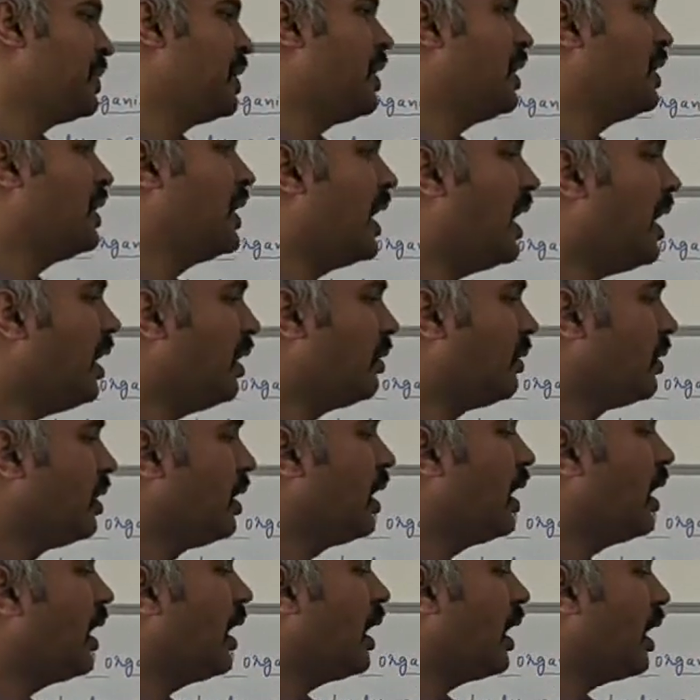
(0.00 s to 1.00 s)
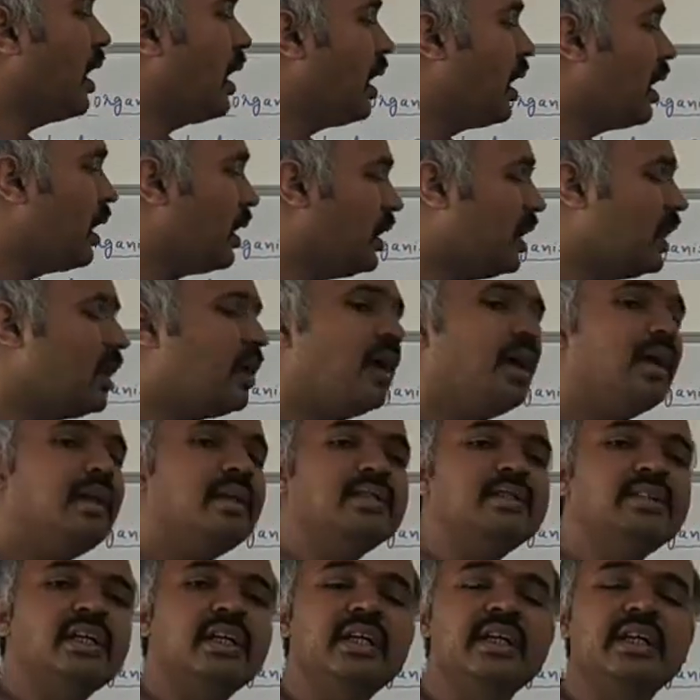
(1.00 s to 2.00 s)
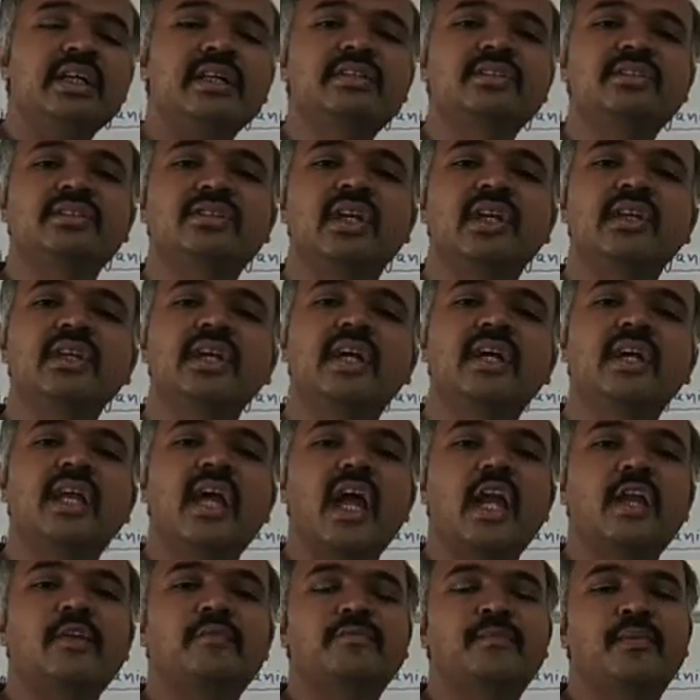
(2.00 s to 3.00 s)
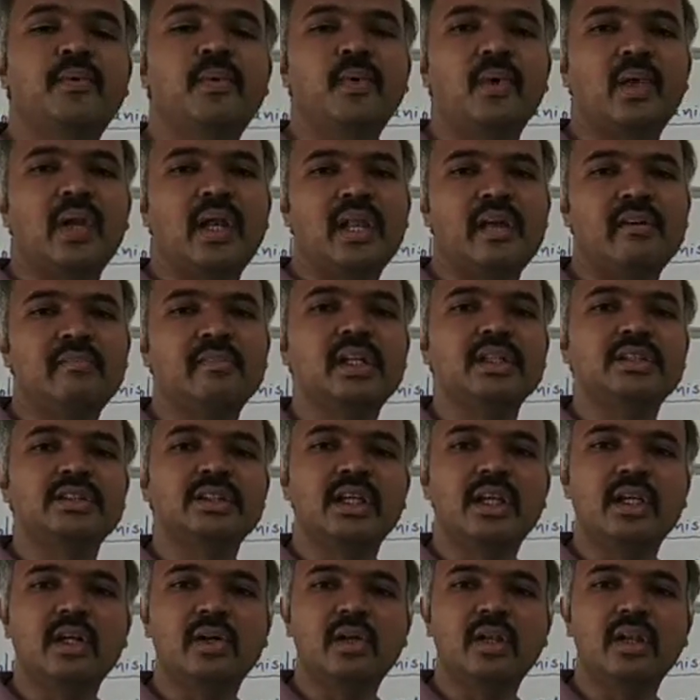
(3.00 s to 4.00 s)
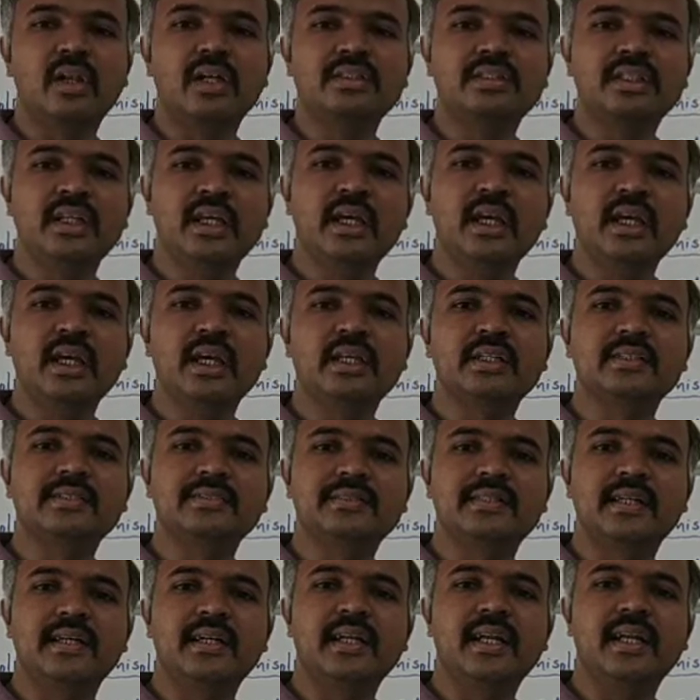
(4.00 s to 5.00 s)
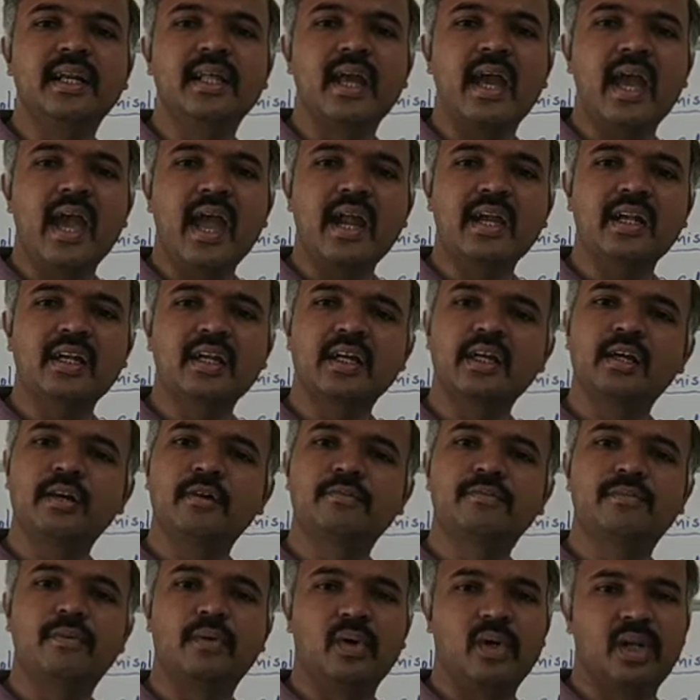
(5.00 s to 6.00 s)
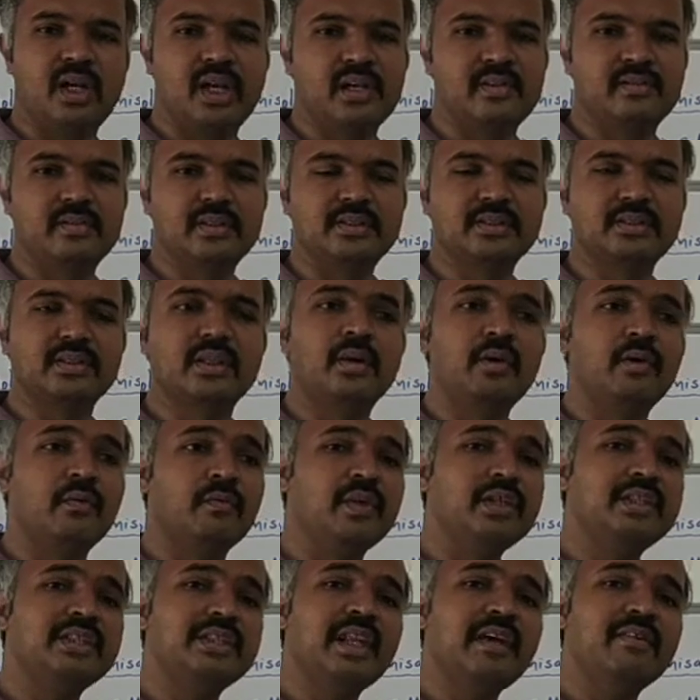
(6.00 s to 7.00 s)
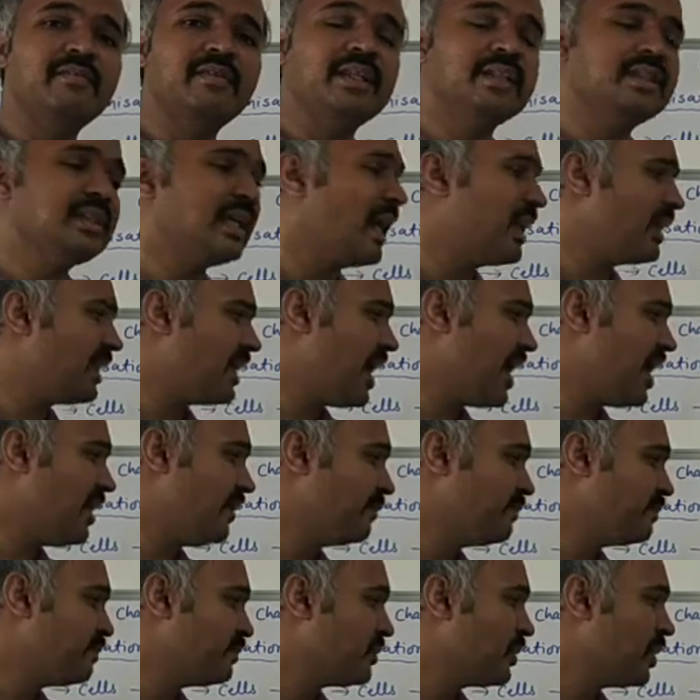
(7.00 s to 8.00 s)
Now, ecology is studied at 4 levels. Ecology is studied at 4 levels. Which levels are there?